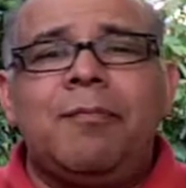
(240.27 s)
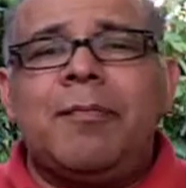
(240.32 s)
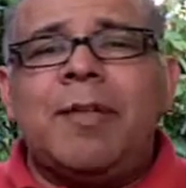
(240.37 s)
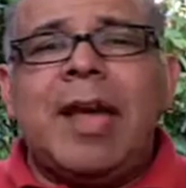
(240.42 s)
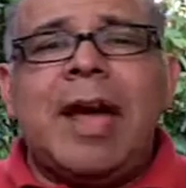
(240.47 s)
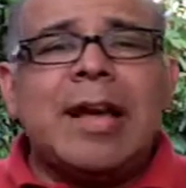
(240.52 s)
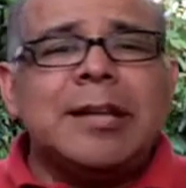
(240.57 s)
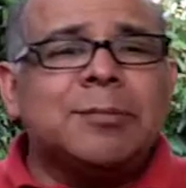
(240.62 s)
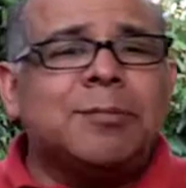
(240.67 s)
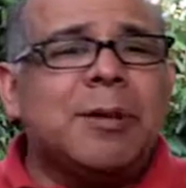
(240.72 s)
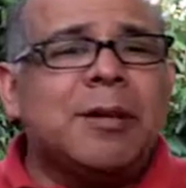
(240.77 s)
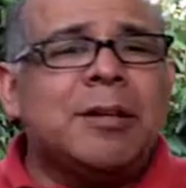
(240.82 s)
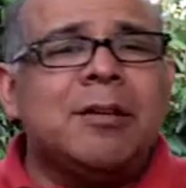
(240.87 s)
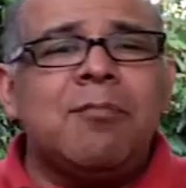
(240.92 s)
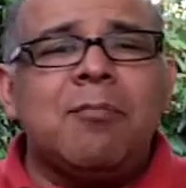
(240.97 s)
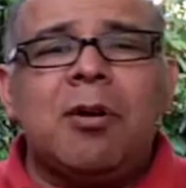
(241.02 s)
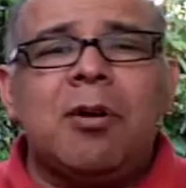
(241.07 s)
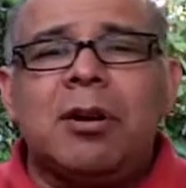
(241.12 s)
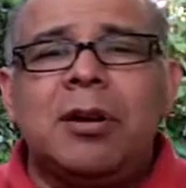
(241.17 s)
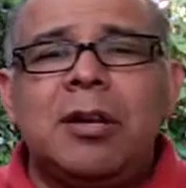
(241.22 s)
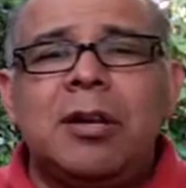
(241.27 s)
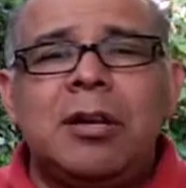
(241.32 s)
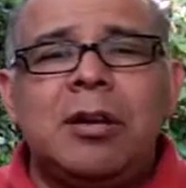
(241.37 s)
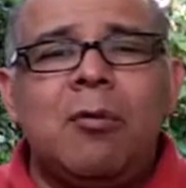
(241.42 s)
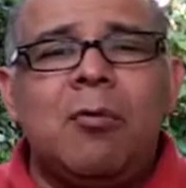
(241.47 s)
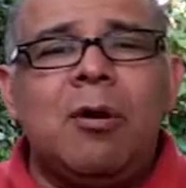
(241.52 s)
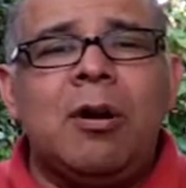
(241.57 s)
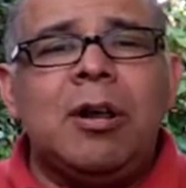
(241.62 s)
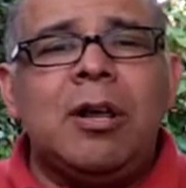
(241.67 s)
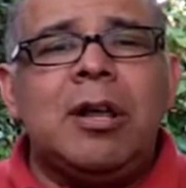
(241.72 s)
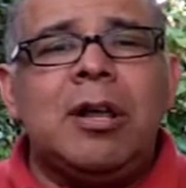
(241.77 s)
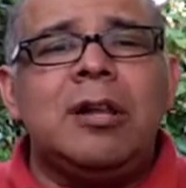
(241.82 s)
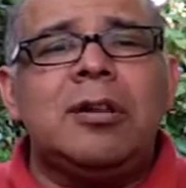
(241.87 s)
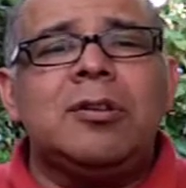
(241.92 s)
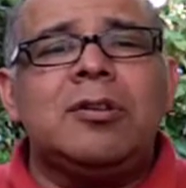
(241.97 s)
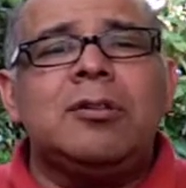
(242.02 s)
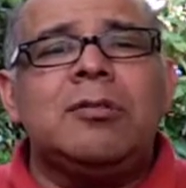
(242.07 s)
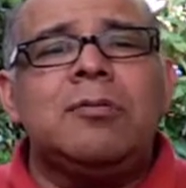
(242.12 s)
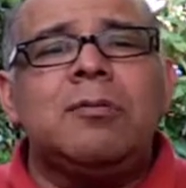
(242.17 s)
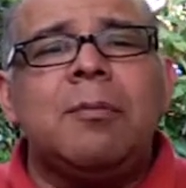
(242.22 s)
aspect of marketing you want to get
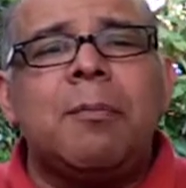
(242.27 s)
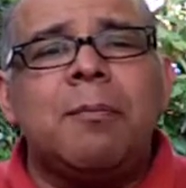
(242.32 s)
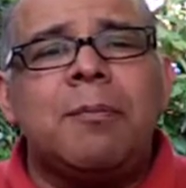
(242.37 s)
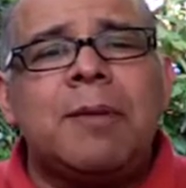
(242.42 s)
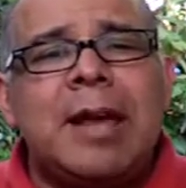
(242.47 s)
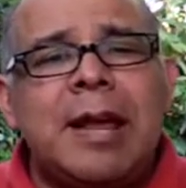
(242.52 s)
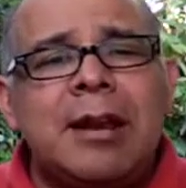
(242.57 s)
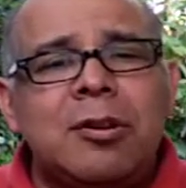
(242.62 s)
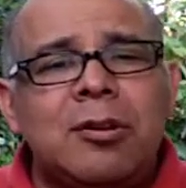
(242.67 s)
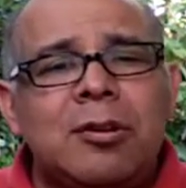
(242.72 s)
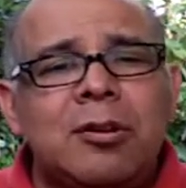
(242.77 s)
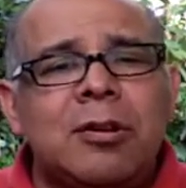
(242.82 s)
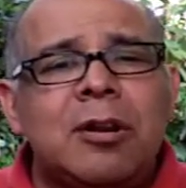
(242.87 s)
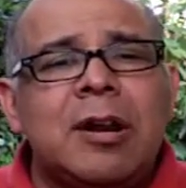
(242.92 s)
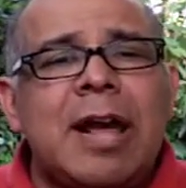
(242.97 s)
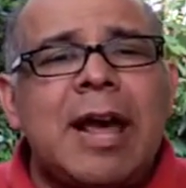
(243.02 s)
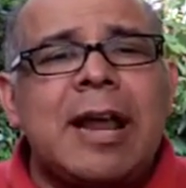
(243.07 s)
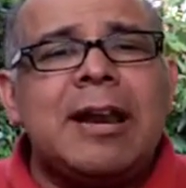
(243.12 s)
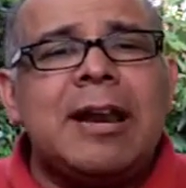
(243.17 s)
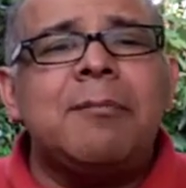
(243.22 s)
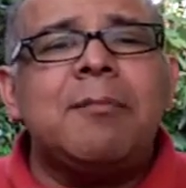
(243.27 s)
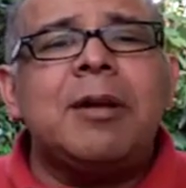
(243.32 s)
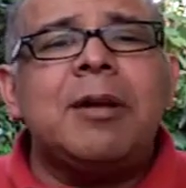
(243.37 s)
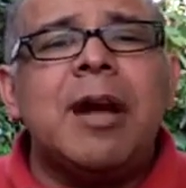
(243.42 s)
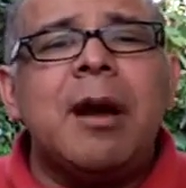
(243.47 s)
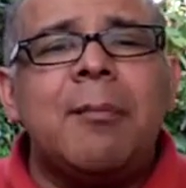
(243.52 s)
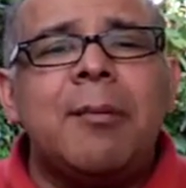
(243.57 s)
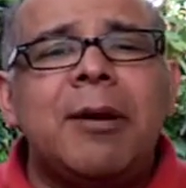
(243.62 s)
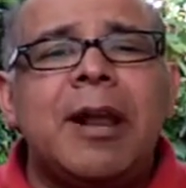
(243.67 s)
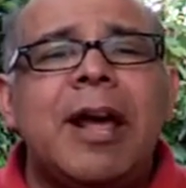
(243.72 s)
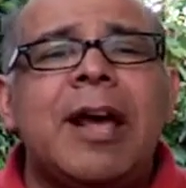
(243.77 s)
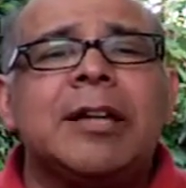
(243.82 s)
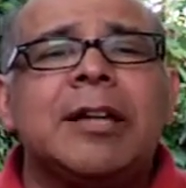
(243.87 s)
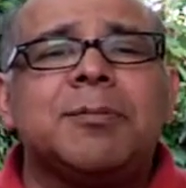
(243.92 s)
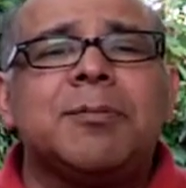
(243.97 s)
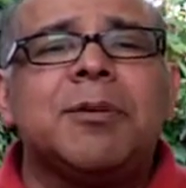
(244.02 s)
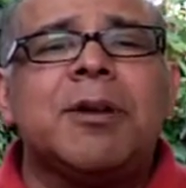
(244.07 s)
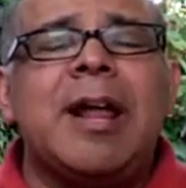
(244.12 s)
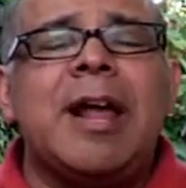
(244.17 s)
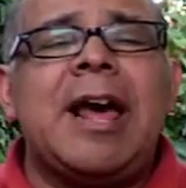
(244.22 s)
into, get good at it, become an
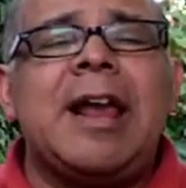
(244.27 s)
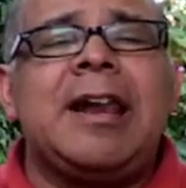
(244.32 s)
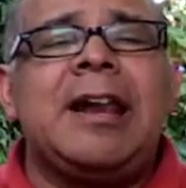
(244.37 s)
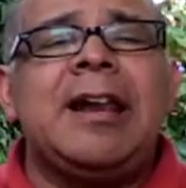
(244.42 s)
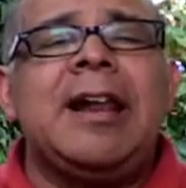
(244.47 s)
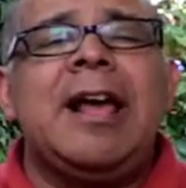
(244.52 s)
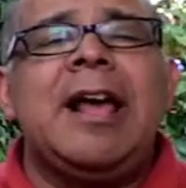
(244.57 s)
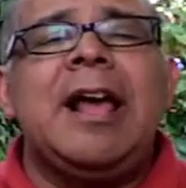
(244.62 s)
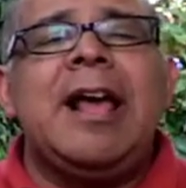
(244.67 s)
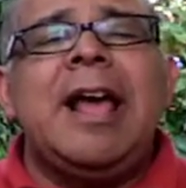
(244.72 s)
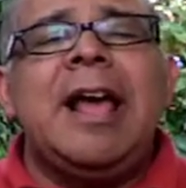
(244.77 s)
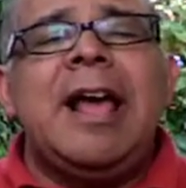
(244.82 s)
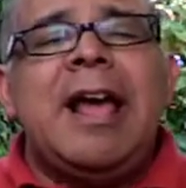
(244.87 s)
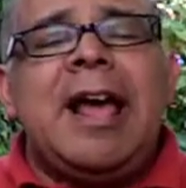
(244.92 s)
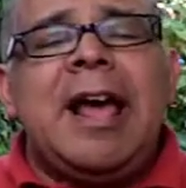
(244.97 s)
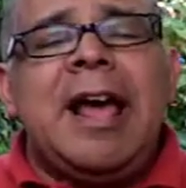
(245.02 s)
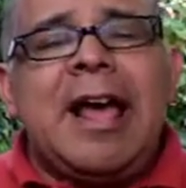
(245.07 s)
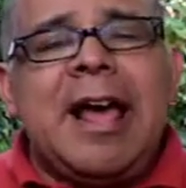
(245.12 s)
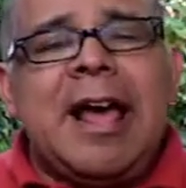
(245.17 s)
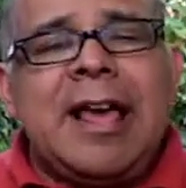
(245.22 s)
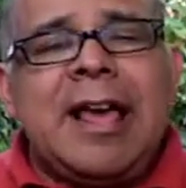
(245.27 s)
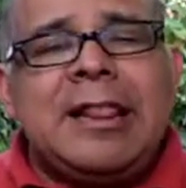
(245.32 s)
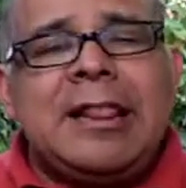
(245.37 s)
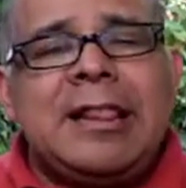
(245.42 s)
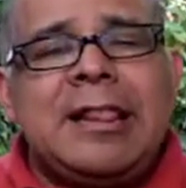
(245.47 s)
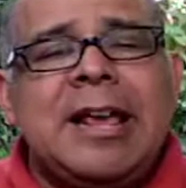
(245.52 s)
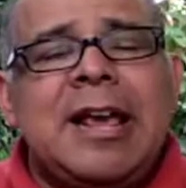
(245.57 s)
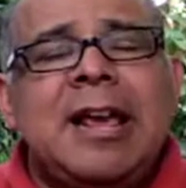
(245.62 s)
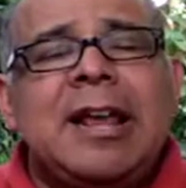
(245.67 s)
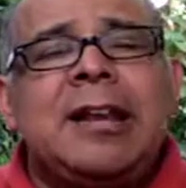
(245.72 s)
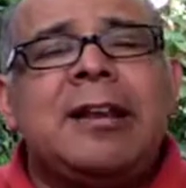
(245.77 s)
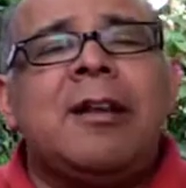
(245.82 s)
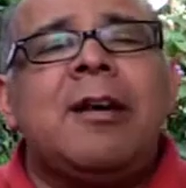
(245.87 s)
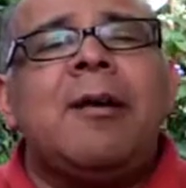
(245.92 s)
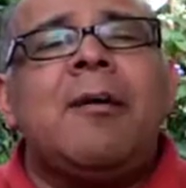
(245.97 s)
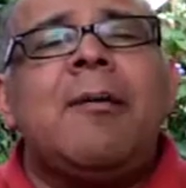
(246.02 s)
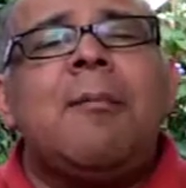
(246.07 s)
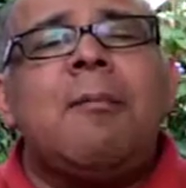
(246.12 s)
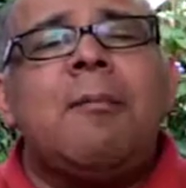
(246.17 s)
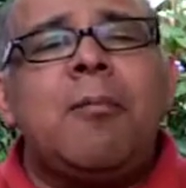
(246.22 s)
expert at it, and then
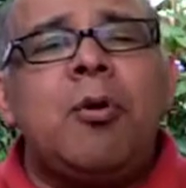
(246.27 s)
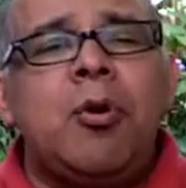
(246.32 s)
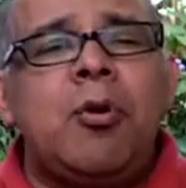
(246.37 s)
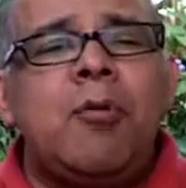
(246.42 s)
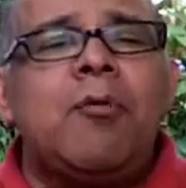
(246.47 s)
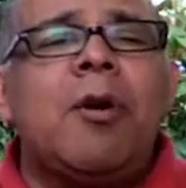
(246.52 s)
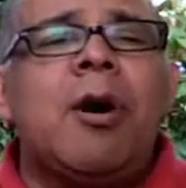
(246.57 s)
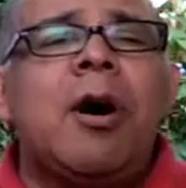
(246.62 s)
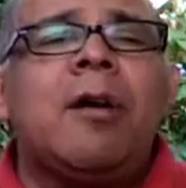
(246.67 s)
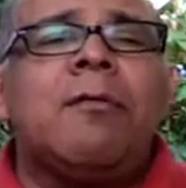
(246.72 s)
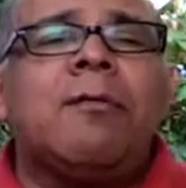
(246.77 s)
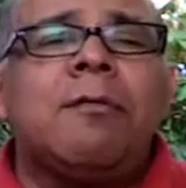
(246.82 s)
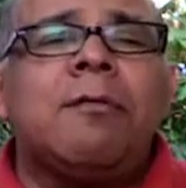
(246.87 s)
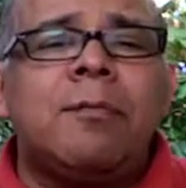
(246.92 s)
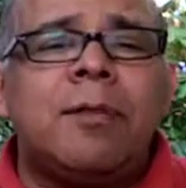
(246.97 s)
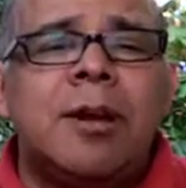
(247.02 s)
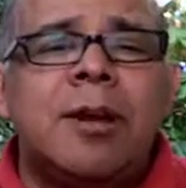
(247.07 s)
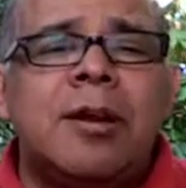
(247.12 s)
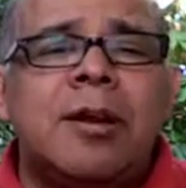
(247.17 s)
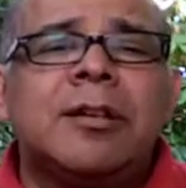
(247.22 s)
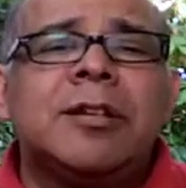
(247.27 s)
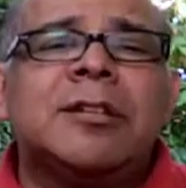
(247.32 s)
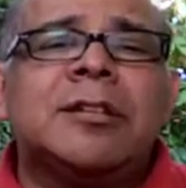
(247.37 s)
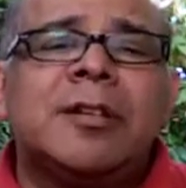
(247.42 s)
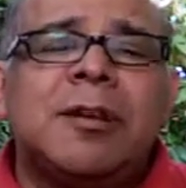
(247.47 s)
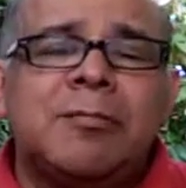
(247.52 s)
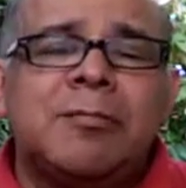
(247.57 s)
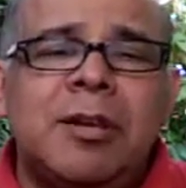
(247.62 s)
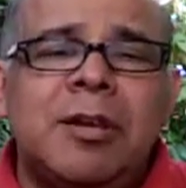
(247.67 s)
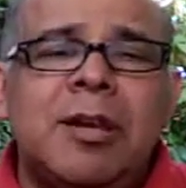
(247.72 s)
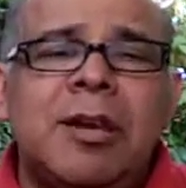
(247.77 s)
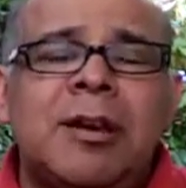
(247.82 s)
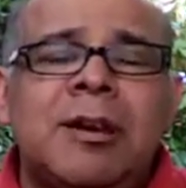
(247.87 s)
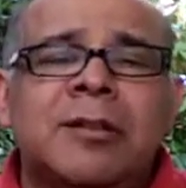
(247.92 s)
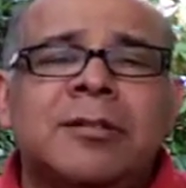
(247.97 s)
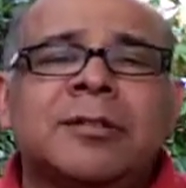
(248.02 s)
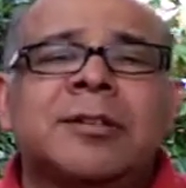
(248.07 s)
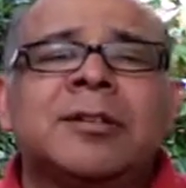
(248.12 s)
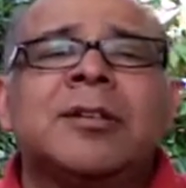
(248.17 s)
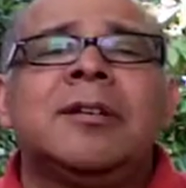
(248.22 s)
move on from there to something
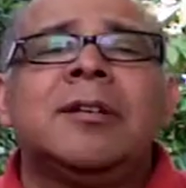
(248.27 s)
else.